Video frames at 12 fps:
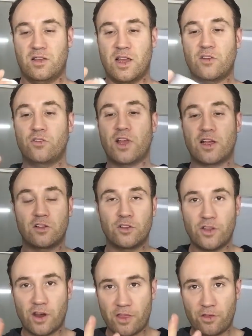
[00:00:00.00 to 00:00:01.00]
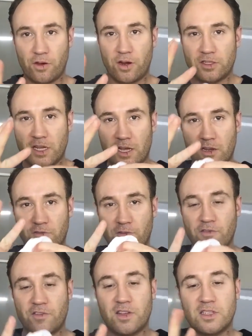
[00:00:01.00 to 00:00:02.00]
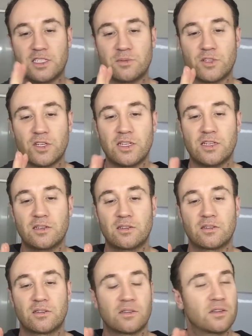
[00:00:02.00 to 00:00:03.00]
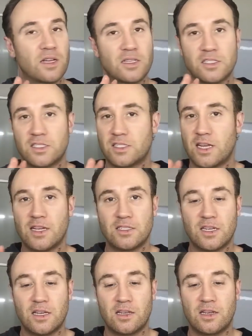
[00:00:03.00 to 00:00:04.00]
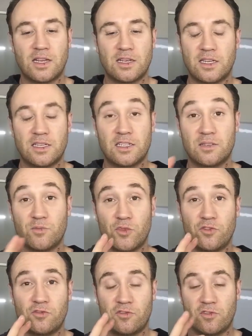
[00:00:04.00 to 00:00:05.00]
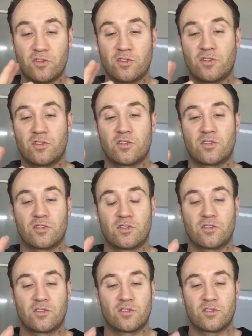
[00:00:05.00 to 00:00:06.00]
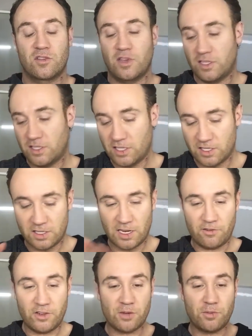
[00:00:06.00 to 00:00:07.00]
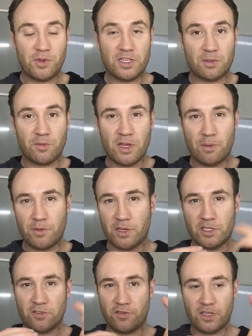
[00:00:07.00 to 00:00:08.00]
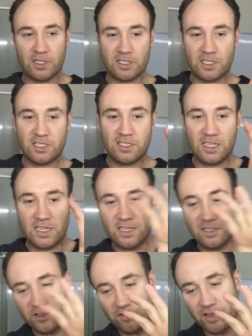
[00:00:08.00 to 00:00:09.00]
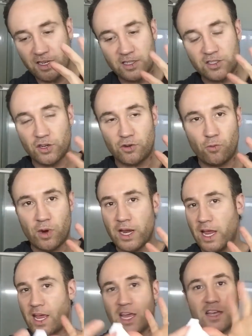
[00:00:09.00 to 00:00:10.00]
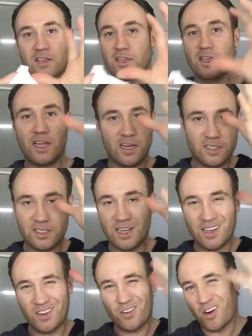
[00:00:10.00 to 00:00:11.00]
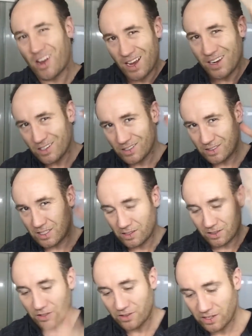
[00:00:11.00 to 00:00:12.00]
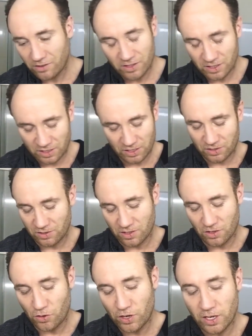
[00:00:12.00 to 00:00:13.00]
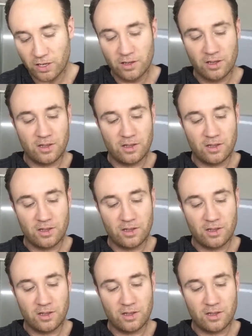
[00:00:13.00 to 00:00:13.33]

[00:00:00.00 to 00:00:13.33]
And all that glue that I thought I'd taken off my fingertips earlier, it just stays there. It didn't move. It's just every time you pick something up, you can just feel it sticking to your fingers. So one hair, it'll just get in your eye and tickle your ear, and it's just annoying.